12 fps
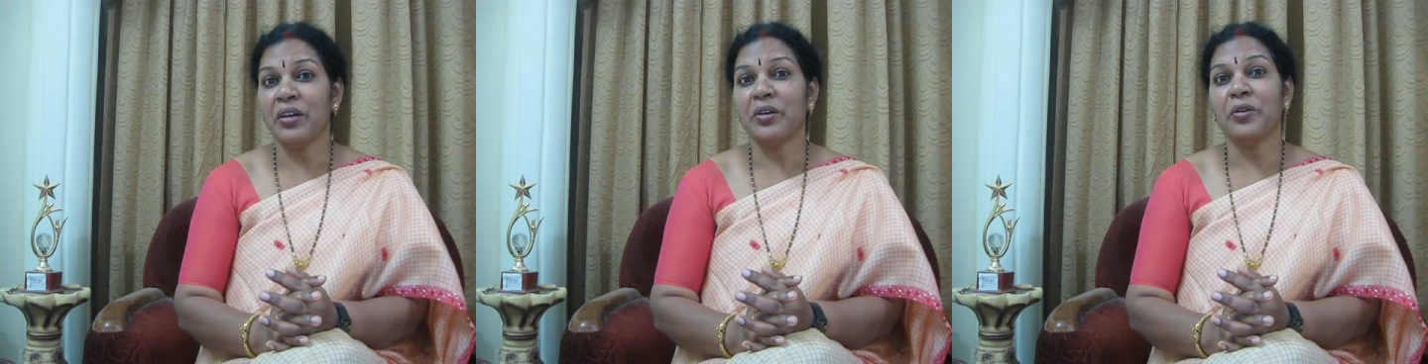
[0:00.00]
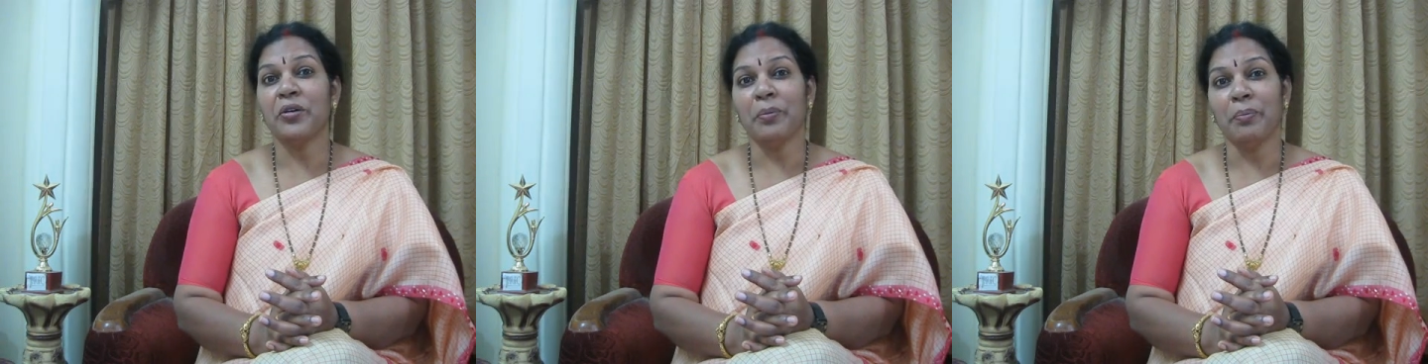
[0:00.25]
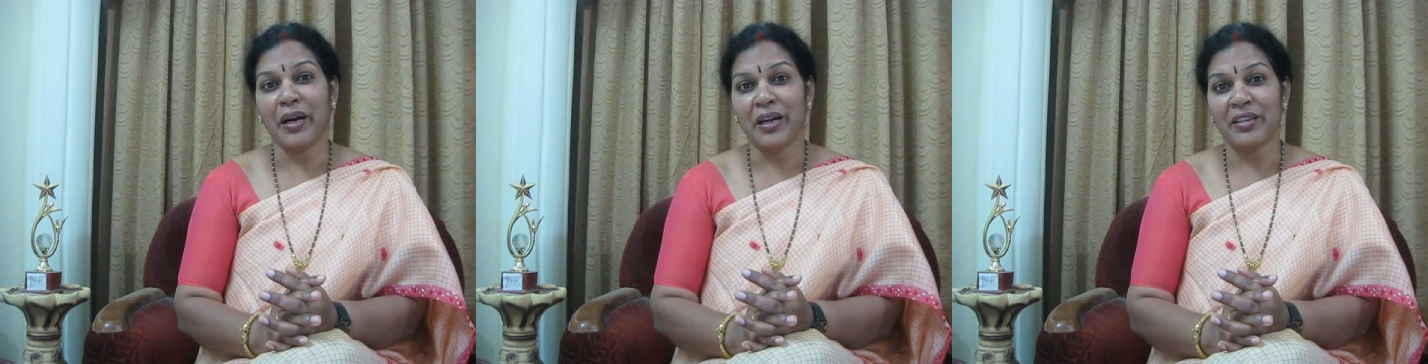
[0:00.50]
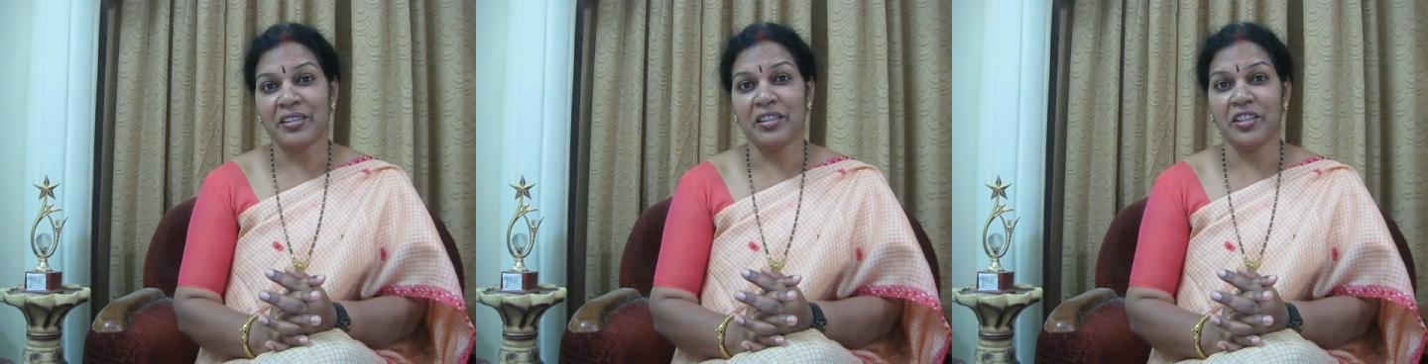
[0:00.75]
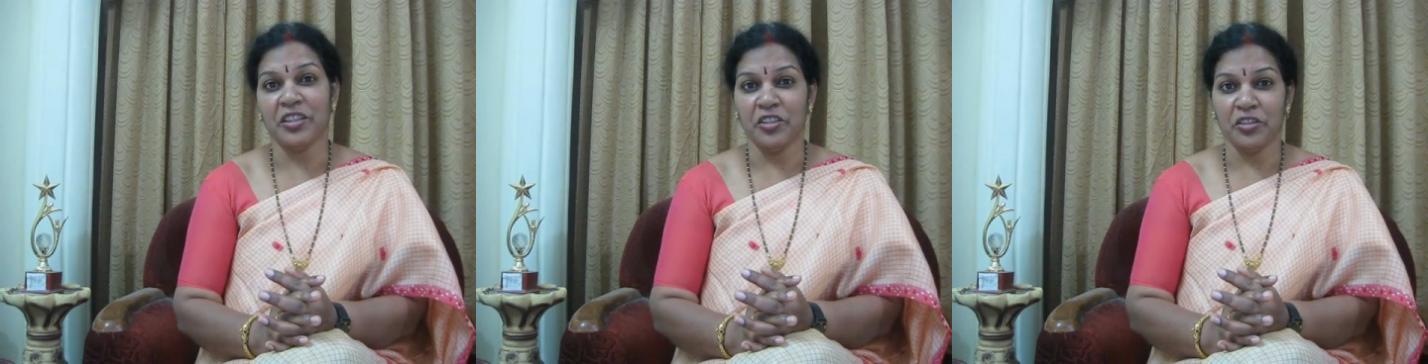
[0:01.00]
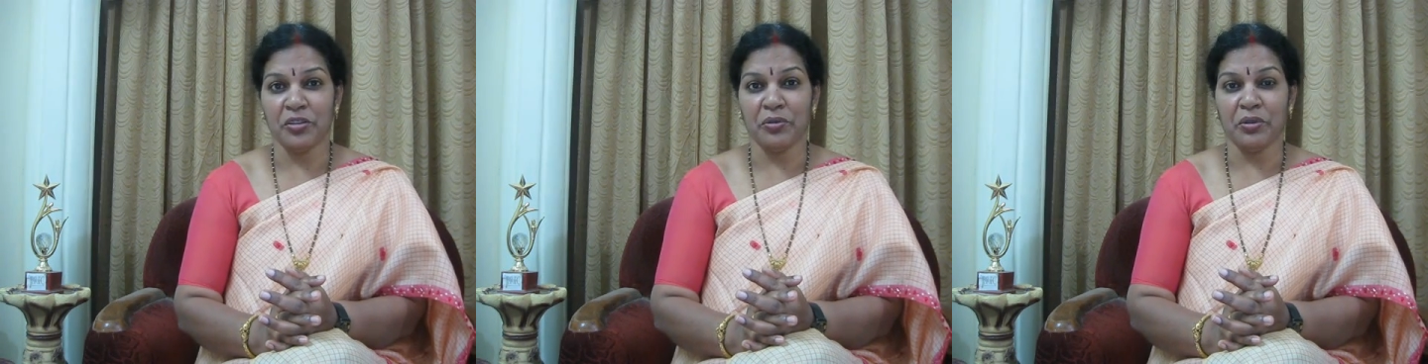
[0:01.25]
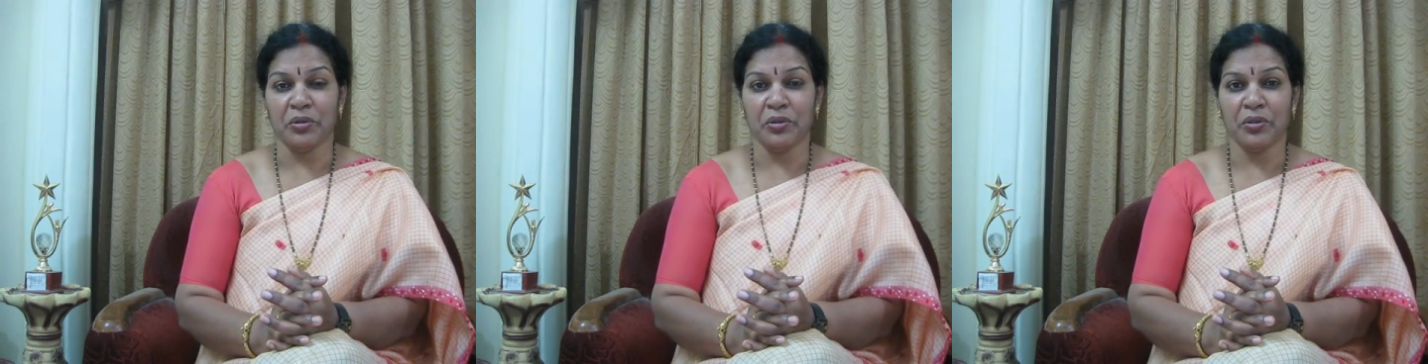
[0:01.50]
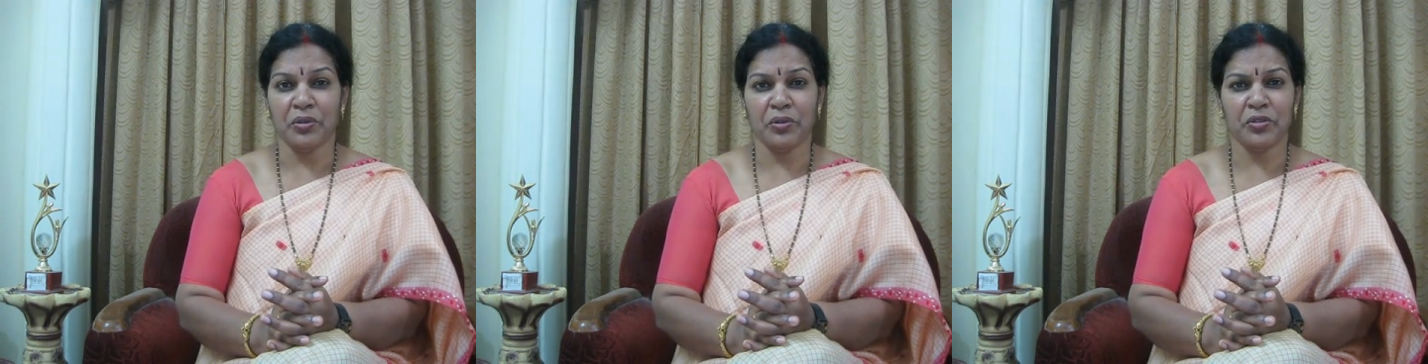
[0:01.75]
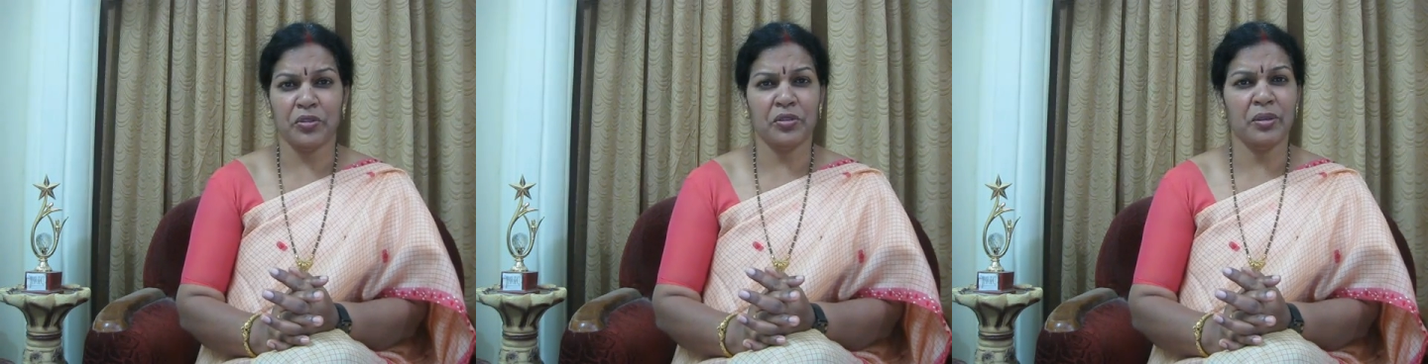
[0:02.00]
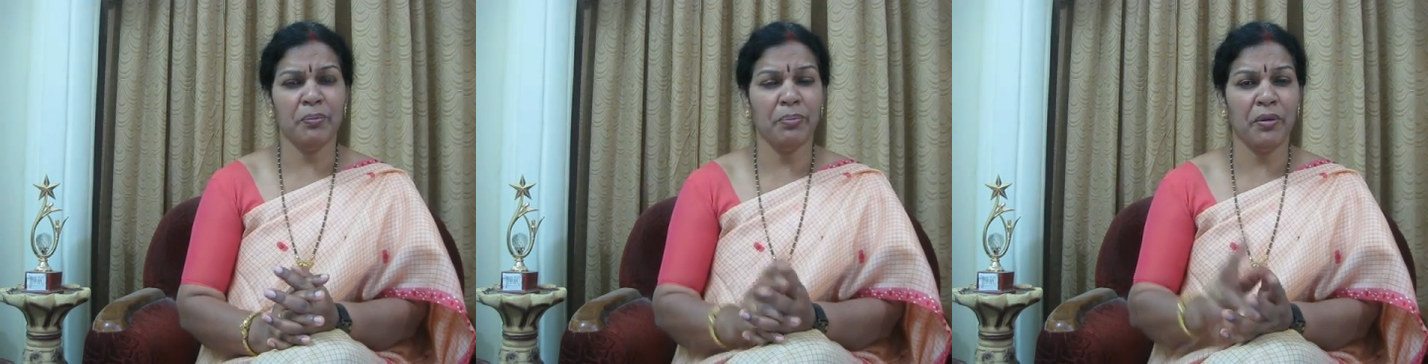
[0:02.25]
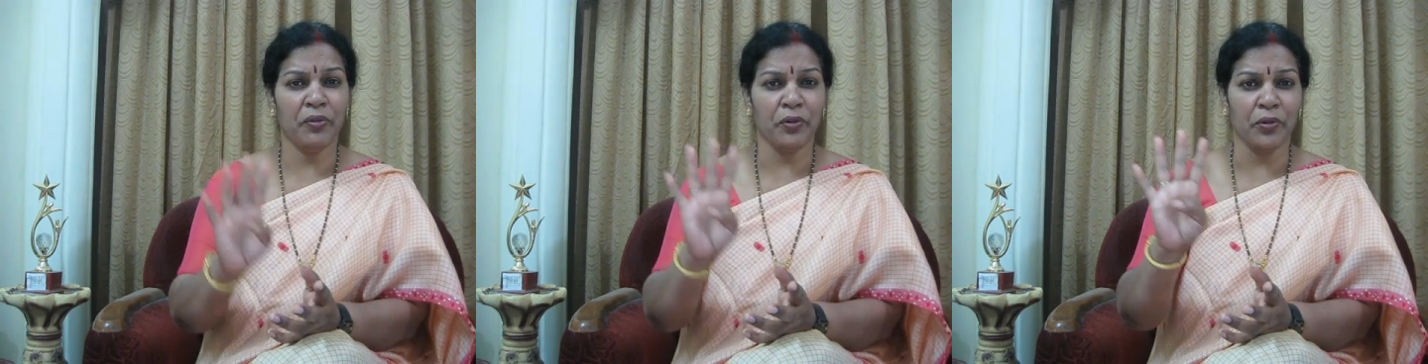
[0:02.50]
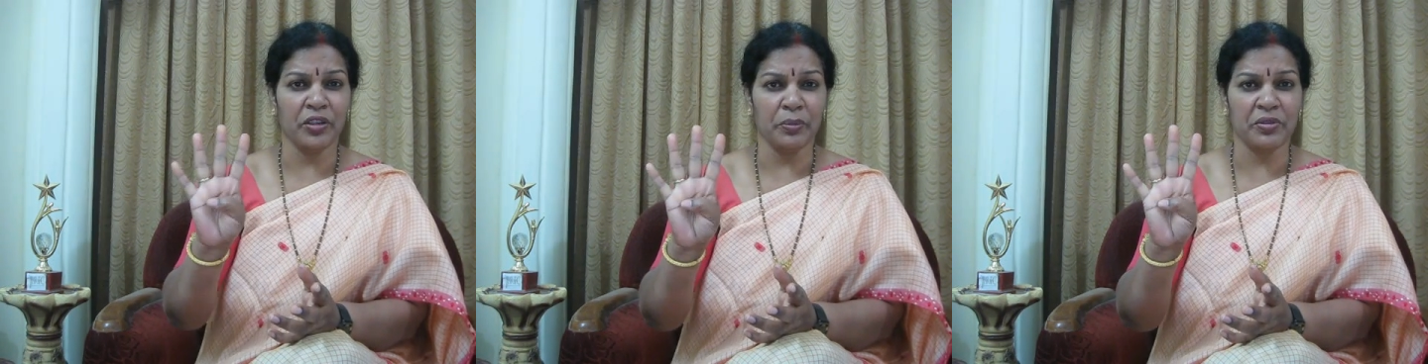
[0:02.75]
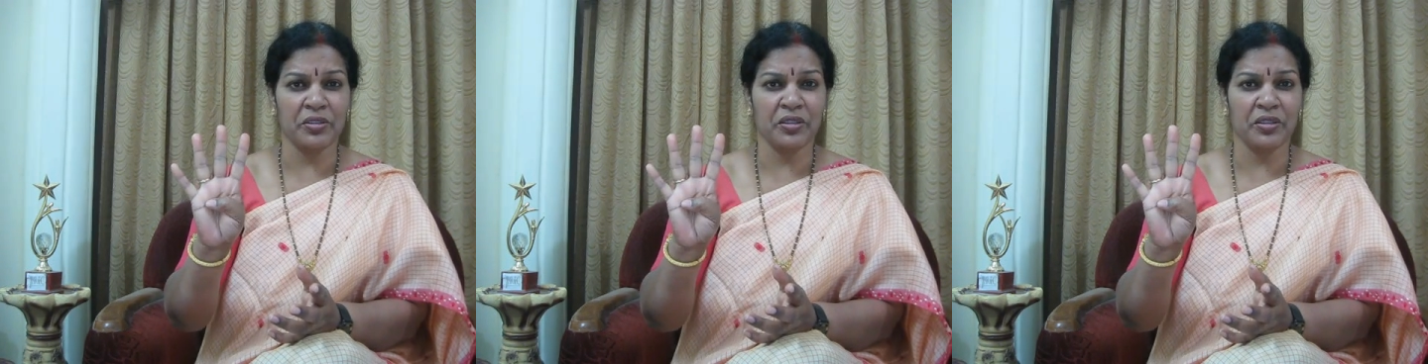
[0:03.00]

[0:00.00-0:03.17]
a good marks in the interview. So simple 4 tips.